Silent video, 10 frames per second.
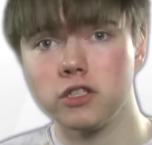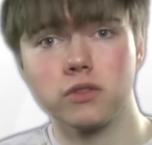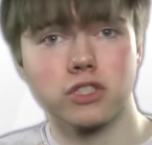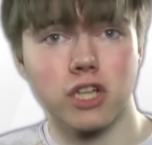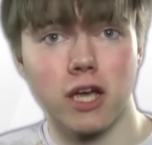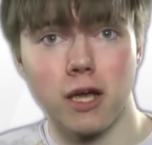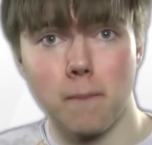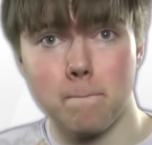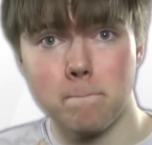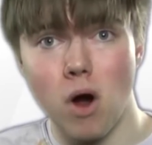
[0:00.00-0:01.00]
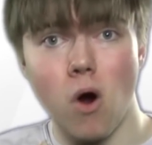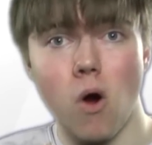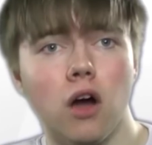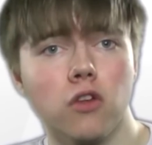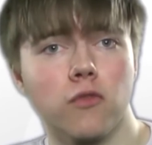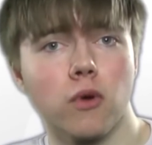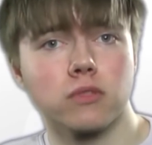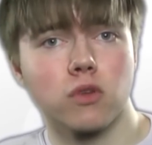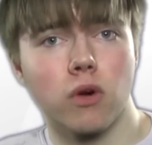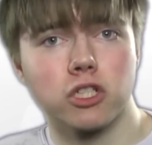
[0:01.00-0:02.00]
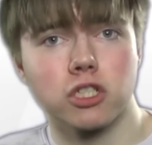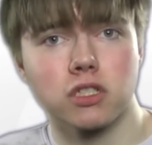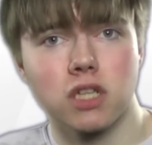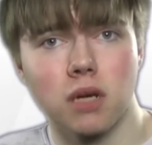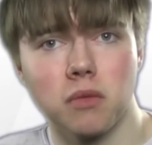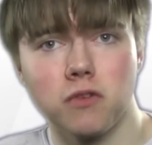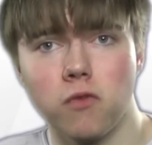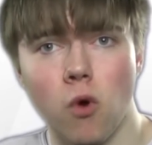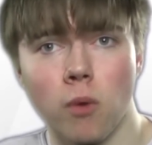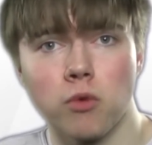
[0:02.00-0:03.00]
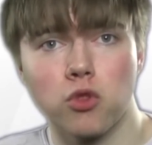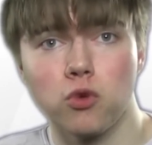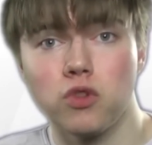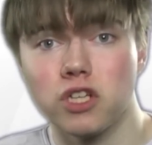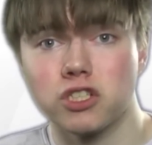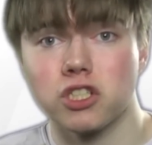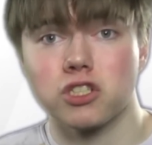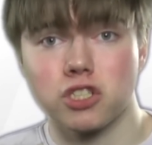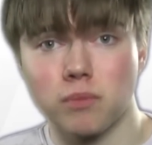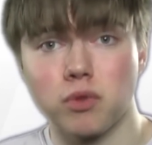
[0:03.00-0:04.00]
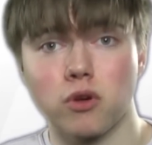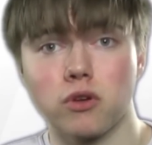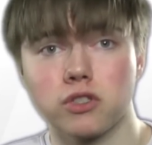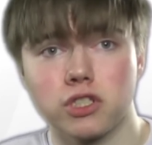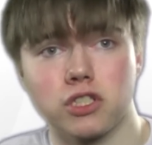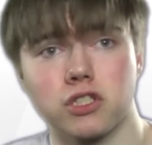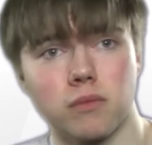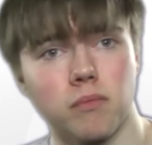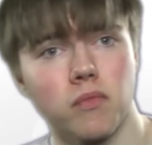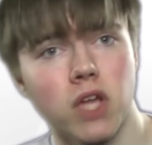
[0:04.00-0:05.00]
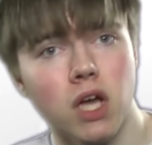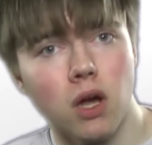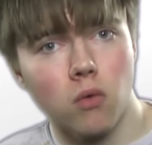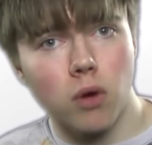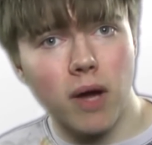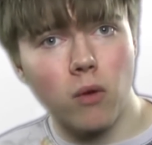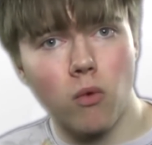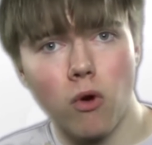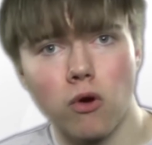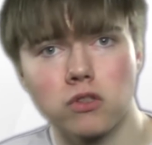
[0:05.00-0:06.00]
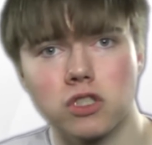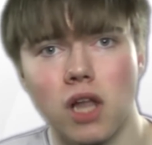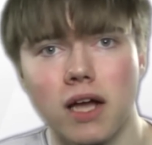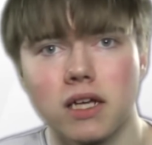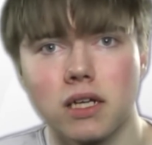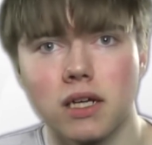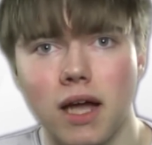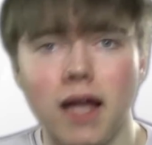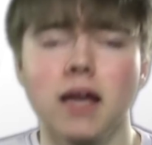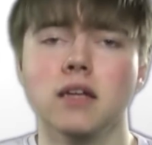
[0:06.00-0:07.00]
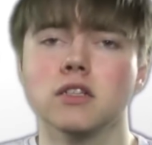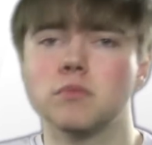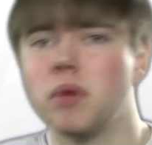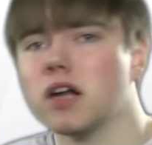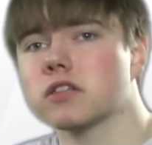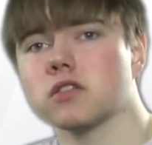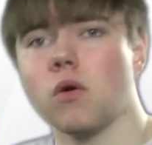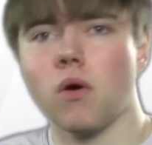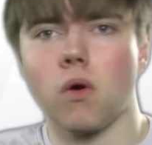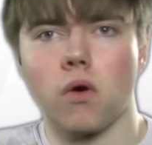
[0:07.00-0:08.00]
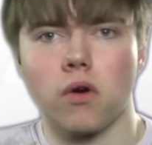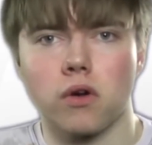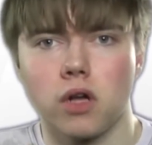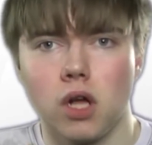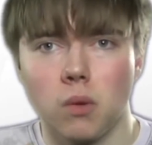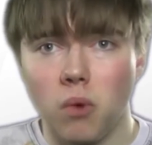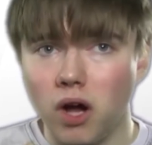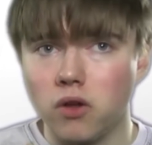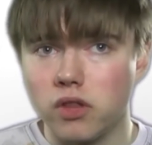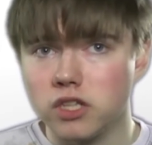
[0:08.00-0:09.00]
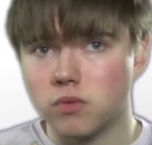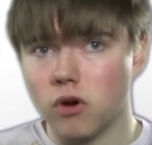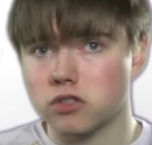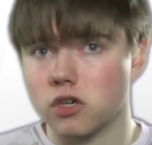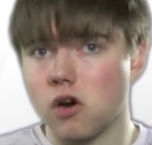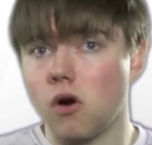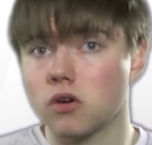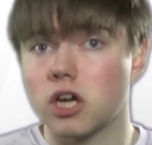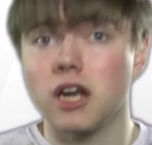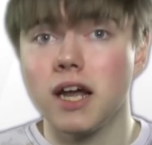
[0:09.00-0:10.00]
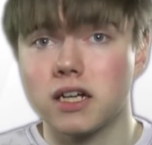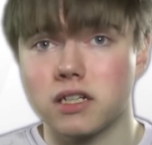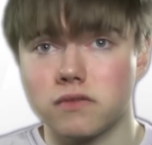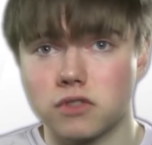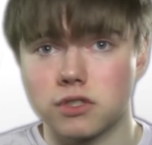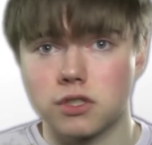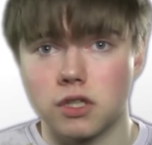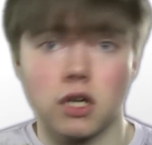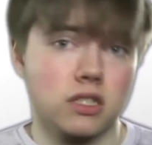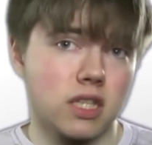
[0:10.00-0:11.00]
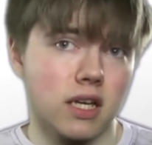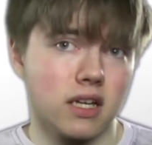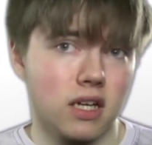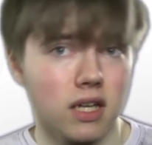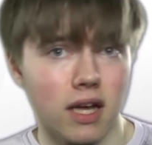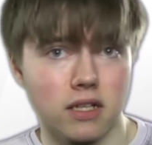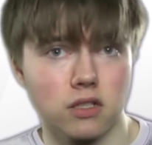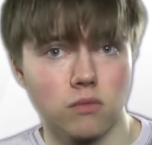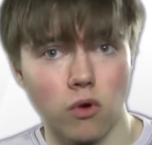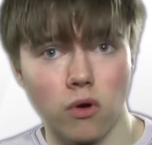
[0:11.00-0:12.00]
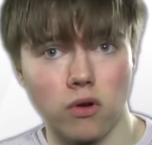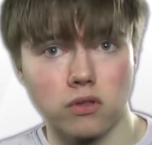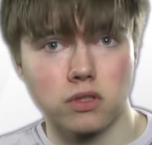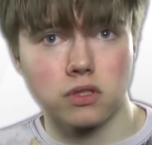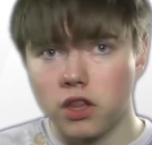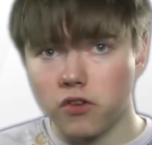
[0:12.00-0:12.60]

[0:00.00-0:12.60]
You can say mo. Other forms of questions can be formed through this simpler system. What about words like and, but, or? Well, these words are called connectives because they connect words.